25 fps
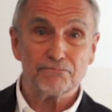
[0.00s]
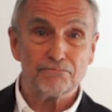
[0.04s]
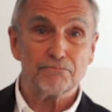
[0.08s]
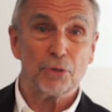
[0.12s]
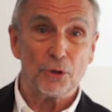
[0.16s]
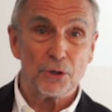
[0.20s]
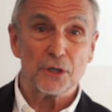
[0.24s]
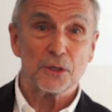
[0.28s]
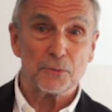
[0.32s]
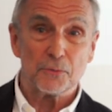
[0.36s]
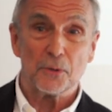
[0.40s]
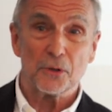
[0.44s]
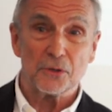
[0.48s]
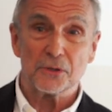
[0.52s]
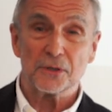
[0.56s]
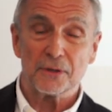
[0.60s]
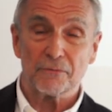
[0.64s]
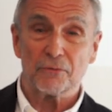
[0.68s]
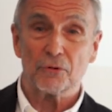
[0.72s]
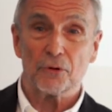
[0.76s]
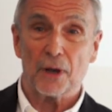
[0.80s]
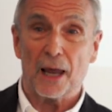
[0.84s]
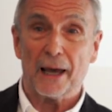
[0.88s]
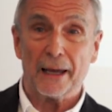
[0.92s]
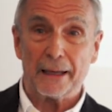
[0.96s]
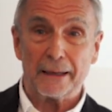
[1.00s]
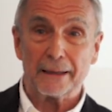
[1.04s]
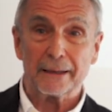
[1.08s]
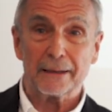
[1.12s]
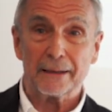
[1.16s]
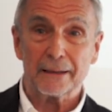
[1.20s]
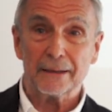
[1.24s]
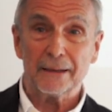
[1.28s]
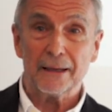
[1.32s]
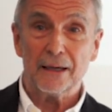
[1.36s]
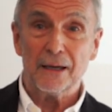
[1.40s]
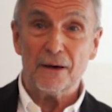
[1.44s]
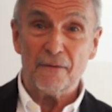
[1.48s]
punishments, if you like.
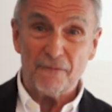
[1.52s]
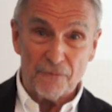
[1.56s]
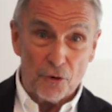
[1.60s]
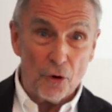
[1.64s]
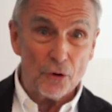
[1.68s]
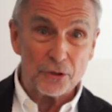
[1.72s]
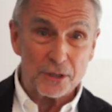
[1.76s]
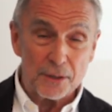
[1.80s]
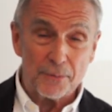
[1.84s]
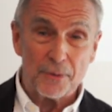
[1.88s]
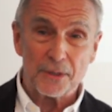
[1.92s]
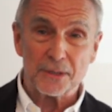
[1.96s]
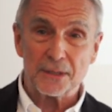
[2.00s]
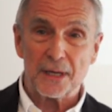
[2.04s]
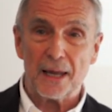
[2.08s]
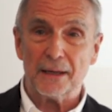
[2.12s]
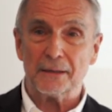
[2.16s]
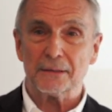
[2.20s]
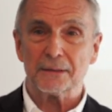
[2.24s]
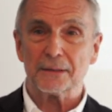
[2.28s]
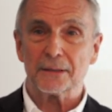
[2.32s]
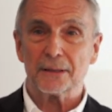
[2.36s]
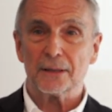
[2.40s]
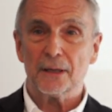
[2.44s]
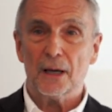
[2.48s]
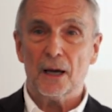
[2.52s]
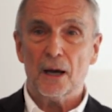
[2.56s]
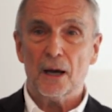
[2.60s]
40%.